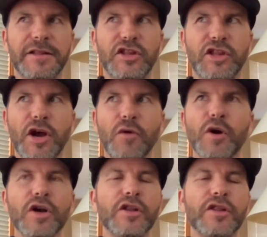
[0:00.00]
there
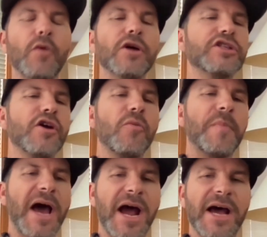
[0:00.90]
was no
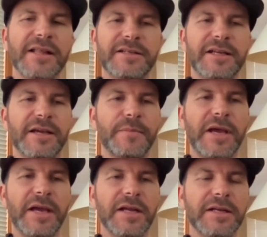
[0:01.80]
path to get
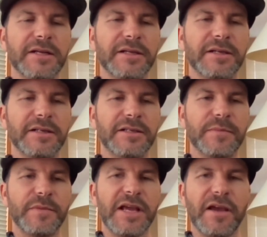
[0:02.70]
paid to
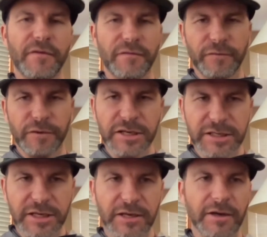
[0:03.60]
be a free
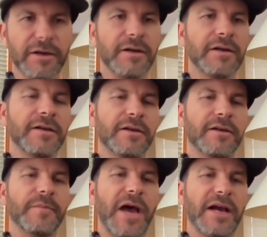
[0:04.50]
skier
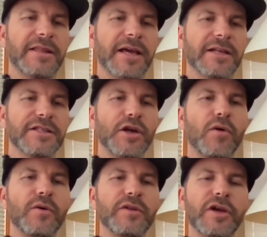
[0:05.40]
back then.
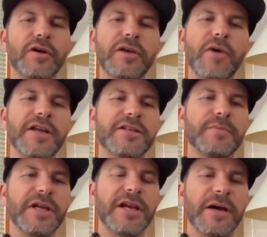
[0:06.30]
So the only way to
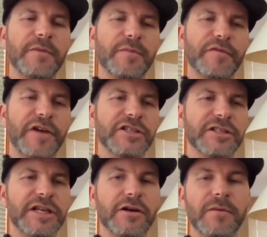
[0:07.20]
become a professional
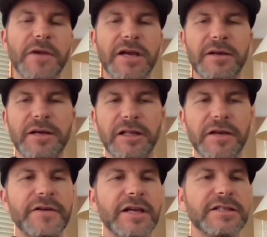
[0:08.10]
skier, make a
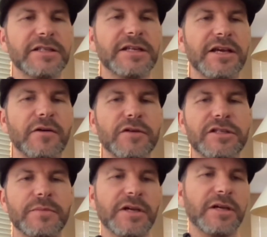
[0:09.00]
living as a skier, was
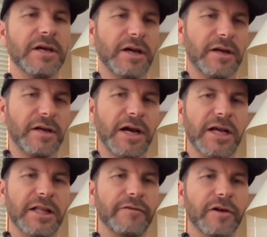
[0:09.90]
to be a
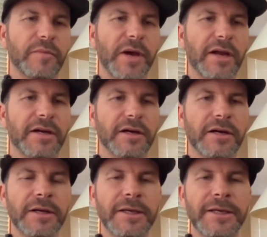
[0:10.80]
high level competitor.
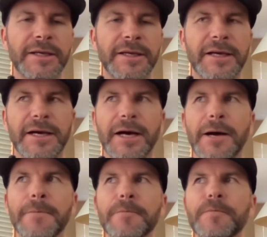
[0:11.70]

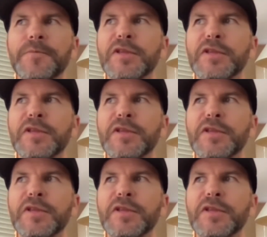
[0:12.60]
But